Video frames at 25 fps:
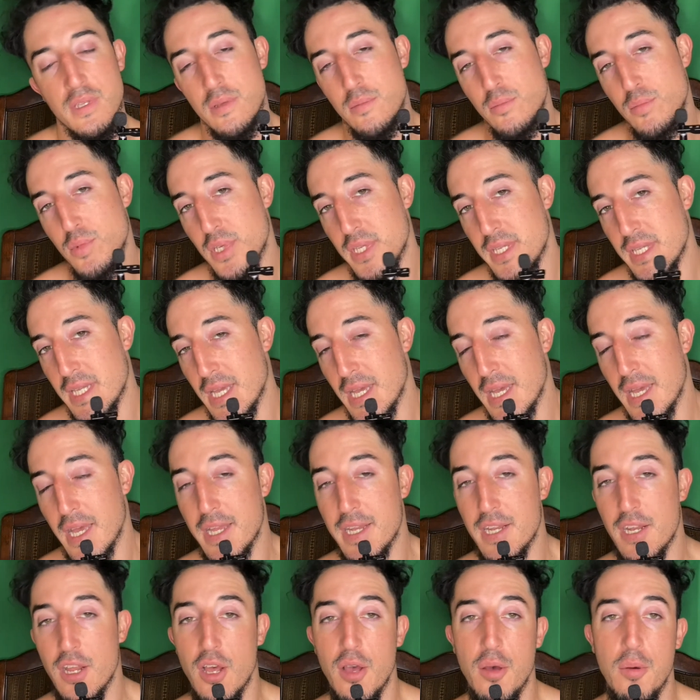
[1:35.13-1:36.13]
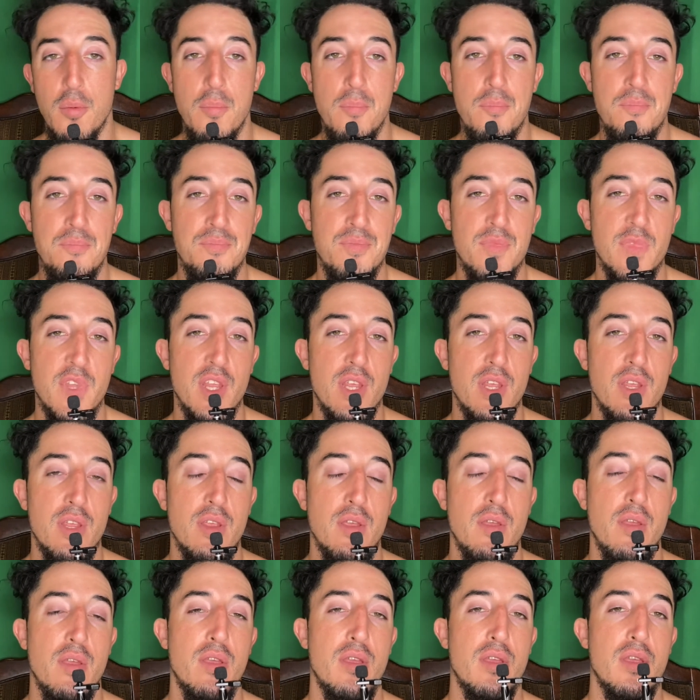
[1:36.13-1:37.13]
But yeah, and um,
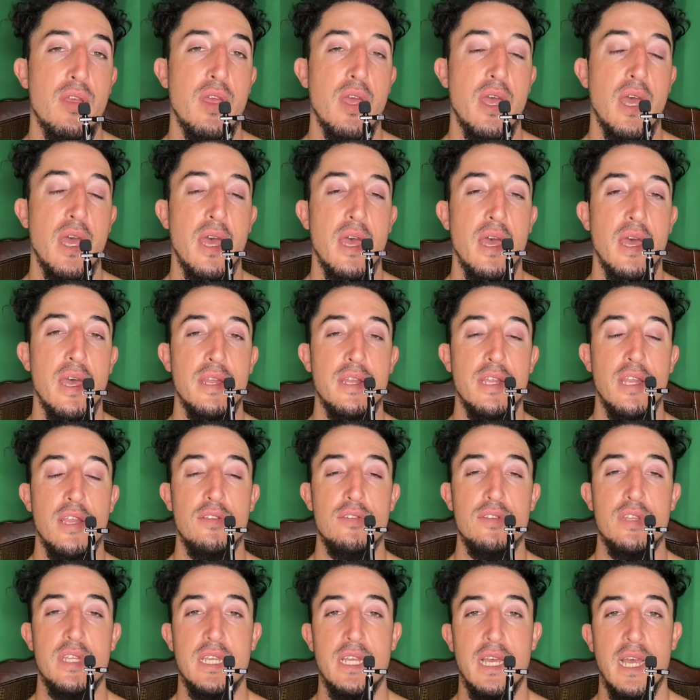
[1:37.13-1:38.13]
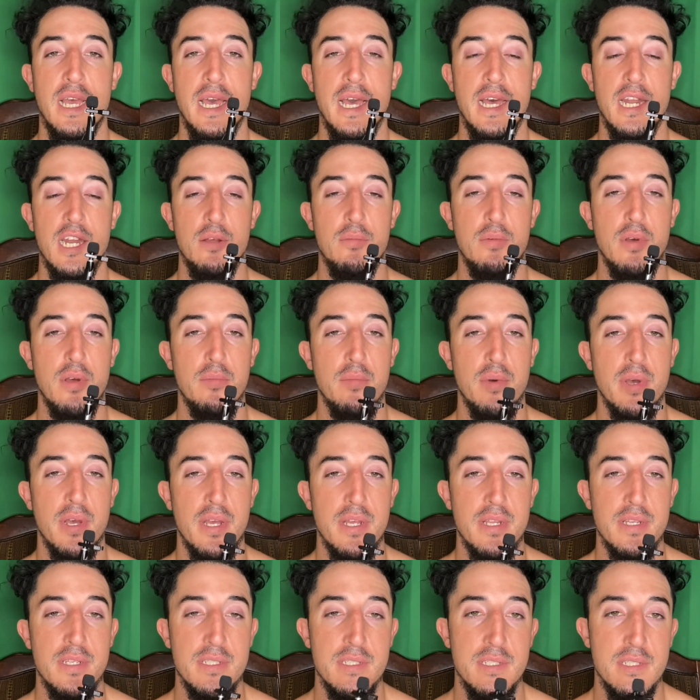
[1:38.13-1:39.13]
another thing I had on my
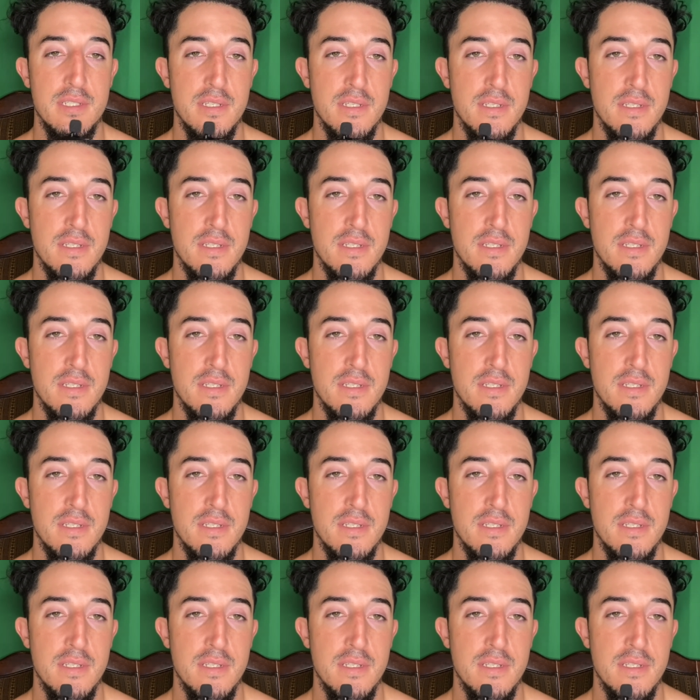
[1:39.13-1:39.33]
mind